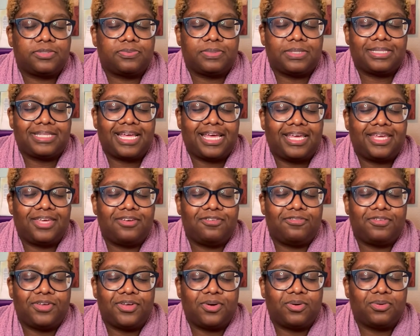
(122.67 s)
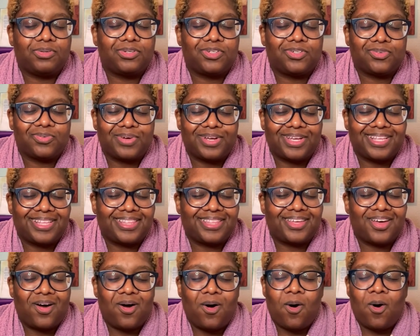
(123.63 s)
and we thank you for your strength
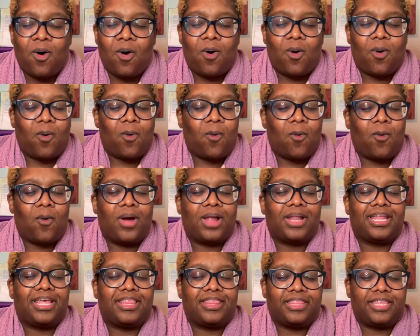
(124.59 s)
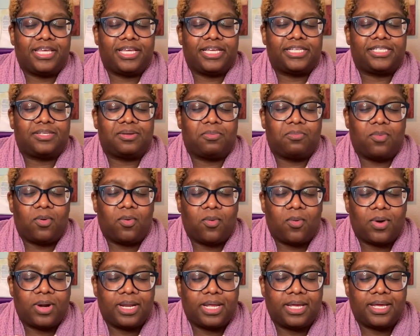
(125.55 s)
on this
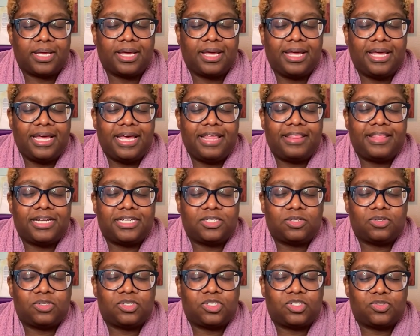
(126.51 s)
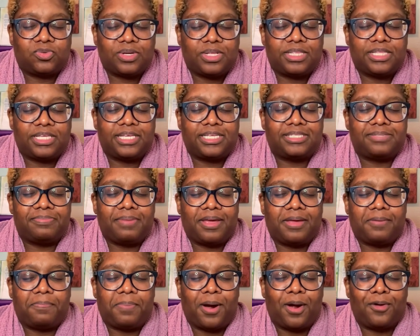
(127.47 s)
morning that your strength is
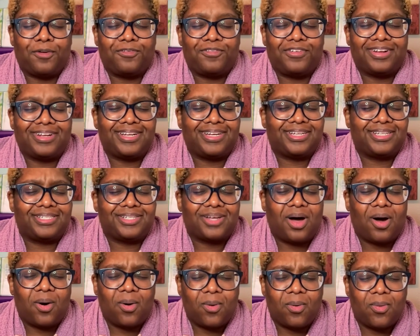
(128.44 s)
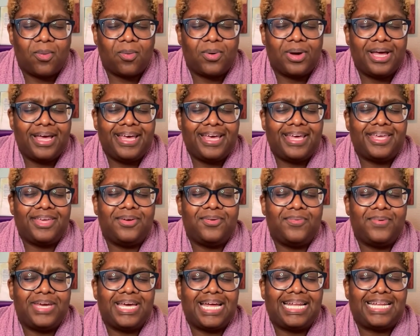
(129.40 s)
made perfect. It is whole. You,
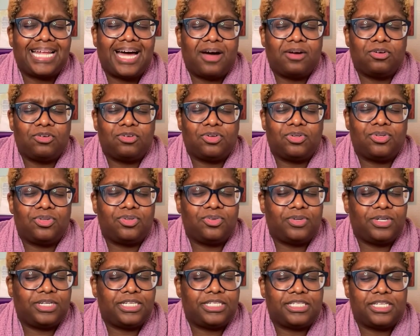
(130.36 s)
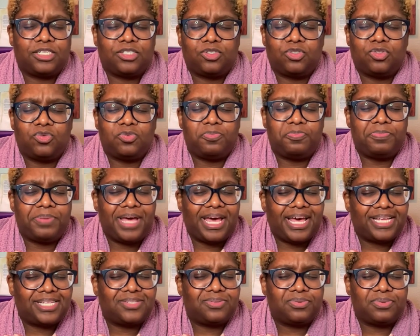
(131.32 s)
we allow you to do it is that you do
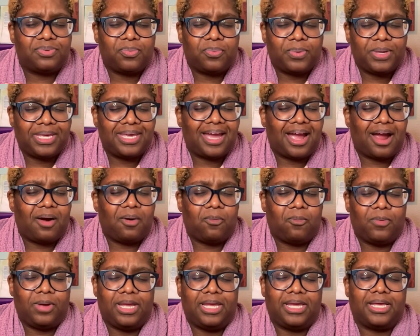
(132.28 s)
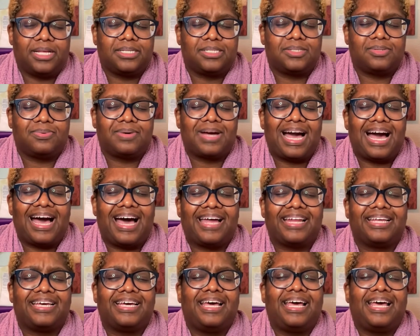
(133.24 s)
best when we are weak. And so, God,